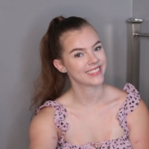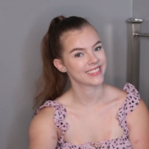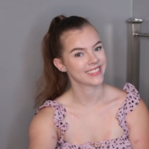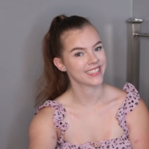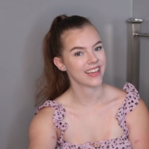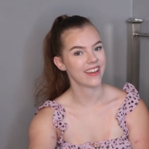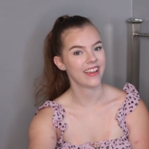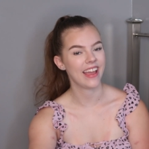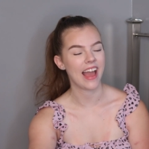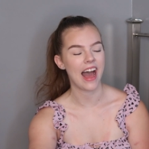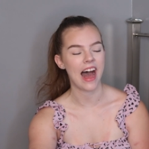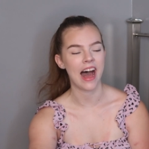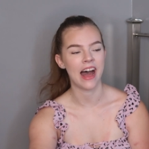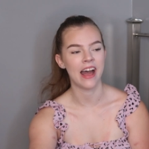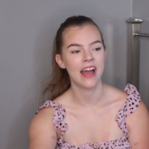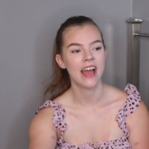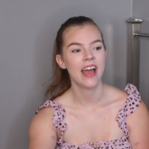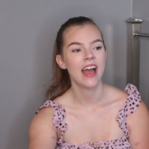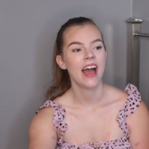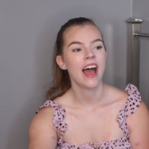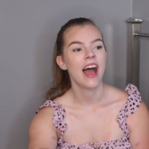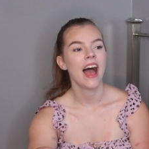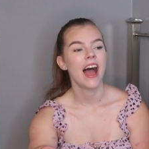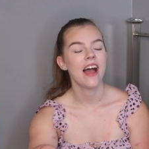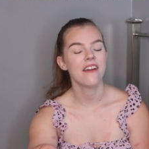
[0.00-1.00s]
So yeah,
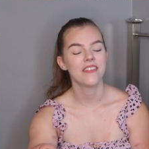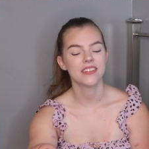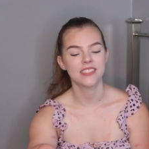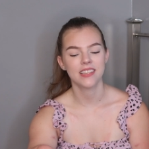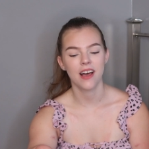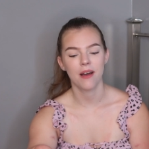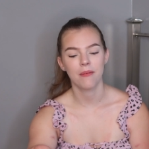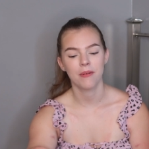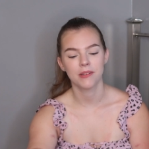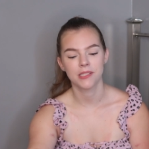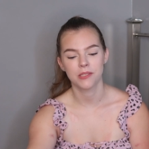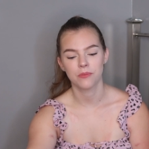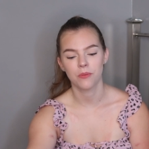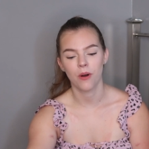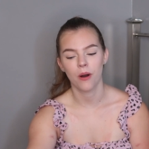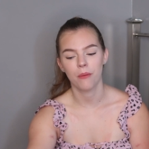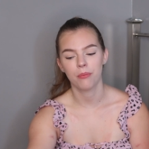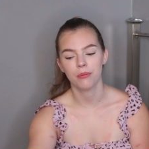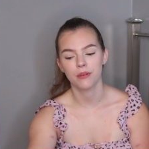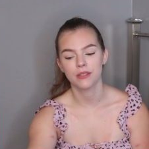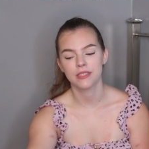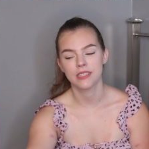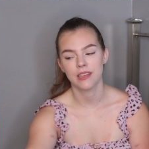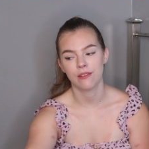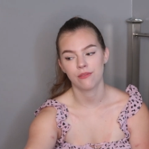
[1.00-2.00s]
every time I
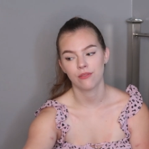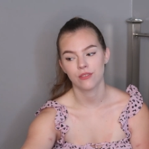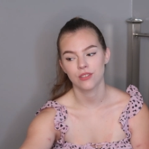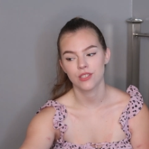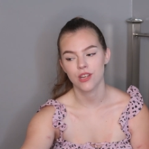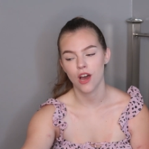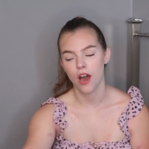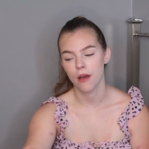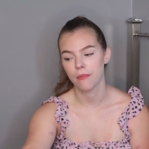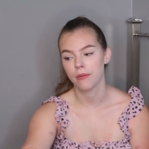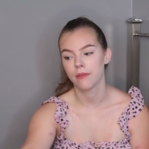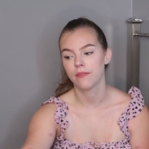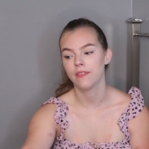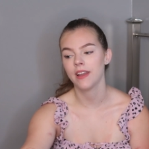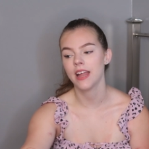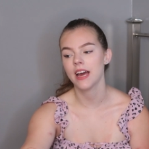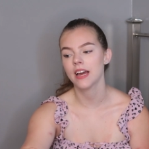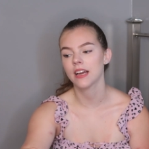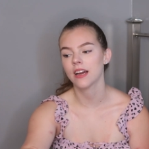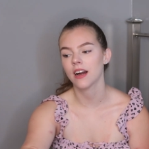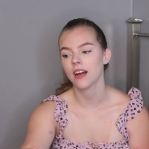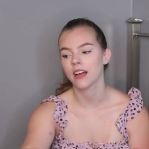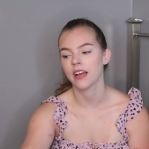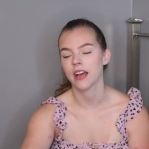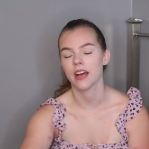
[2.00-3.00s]
swap a different type of
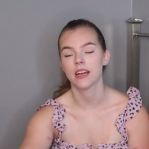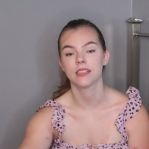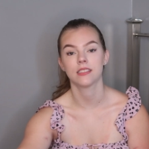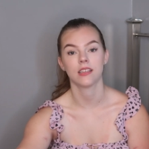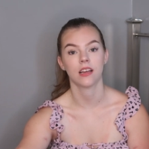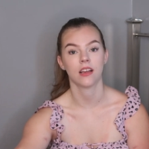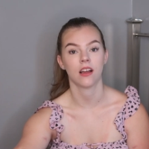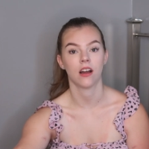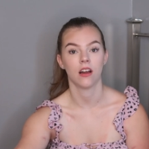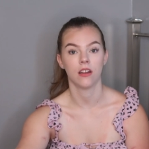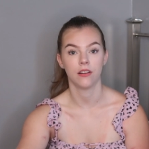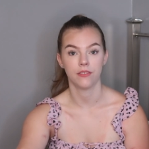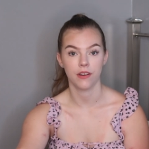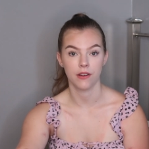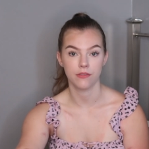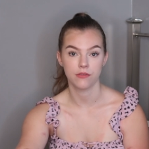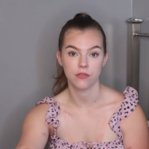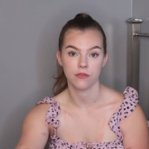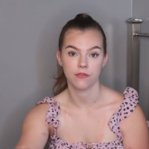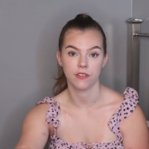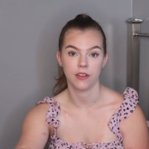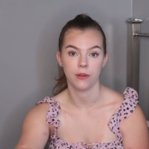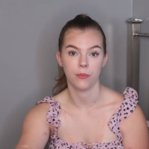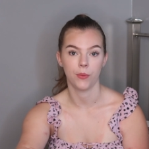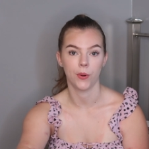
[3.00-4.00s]
leg, I guess I kind of have
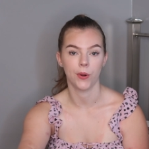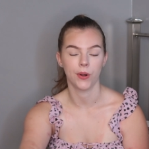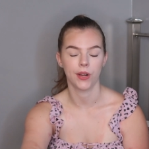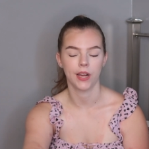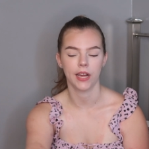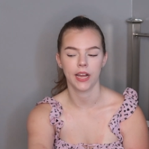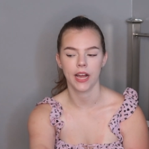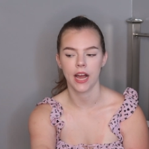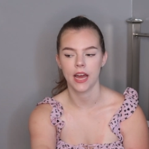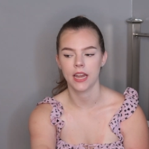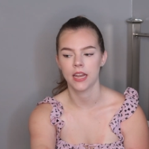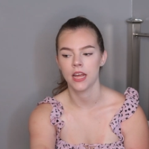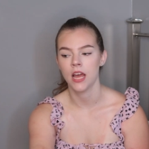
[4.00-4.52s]
to re-walk again.